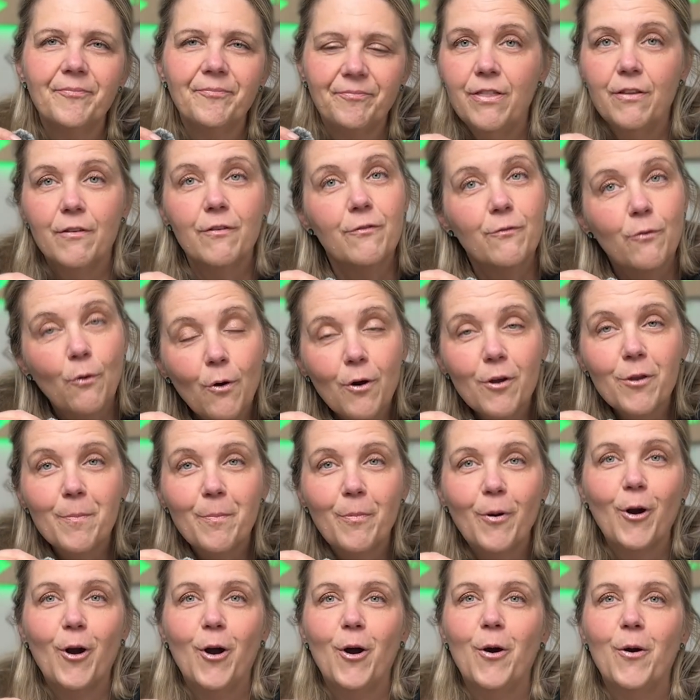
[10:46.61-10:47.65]
And the fourth
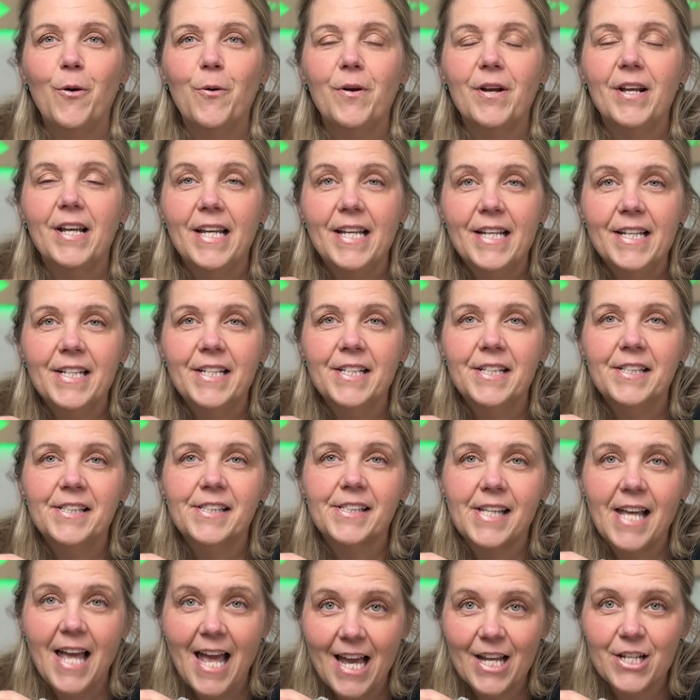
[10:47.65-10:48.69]
pro
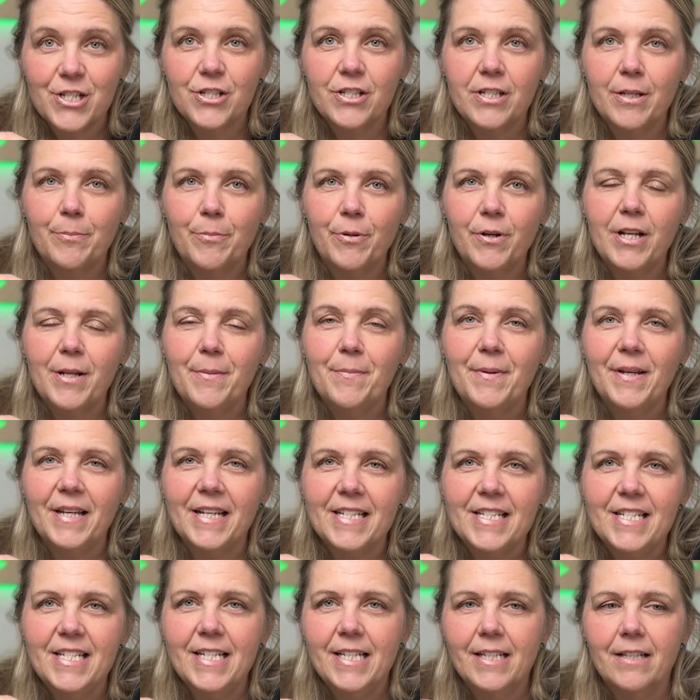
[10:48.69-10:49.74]
is actually a pretty
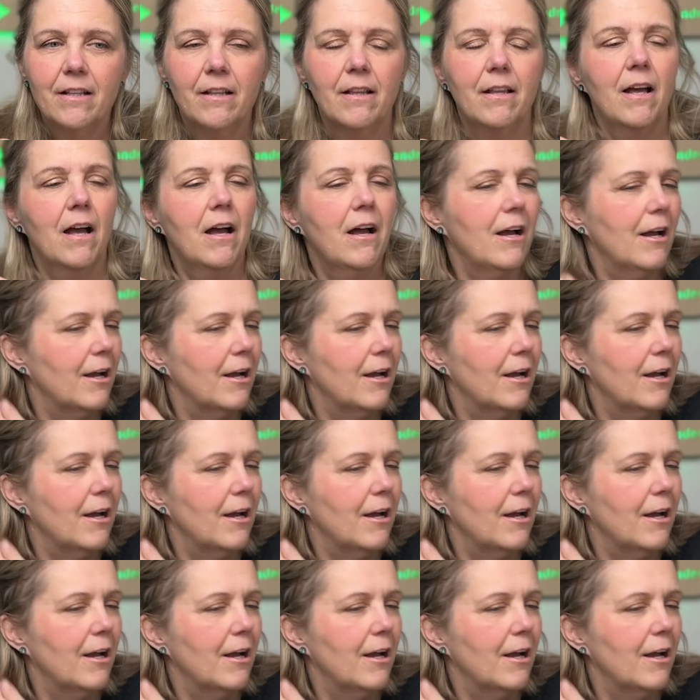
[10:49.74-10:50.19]
big deal.